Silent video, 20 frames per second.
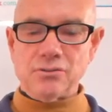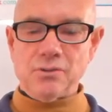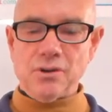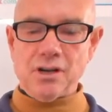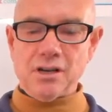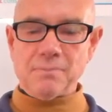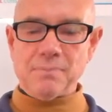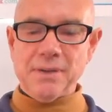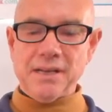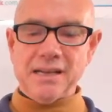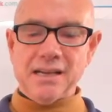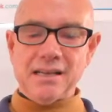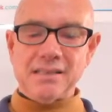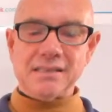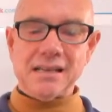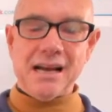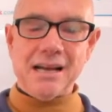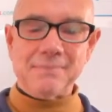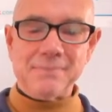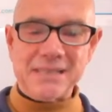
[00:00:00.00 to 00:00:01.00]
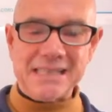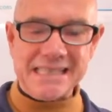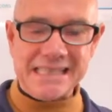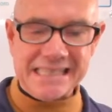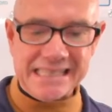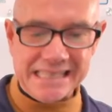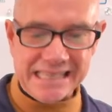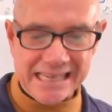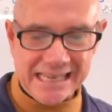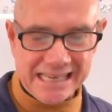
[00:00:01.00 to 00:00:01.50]
work because I'm
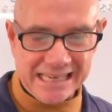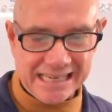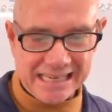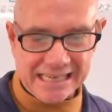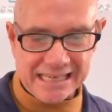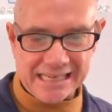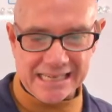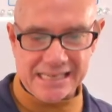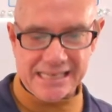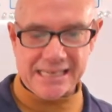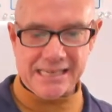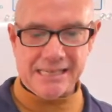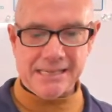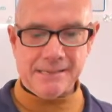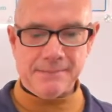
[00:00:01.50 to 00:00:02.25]
sick.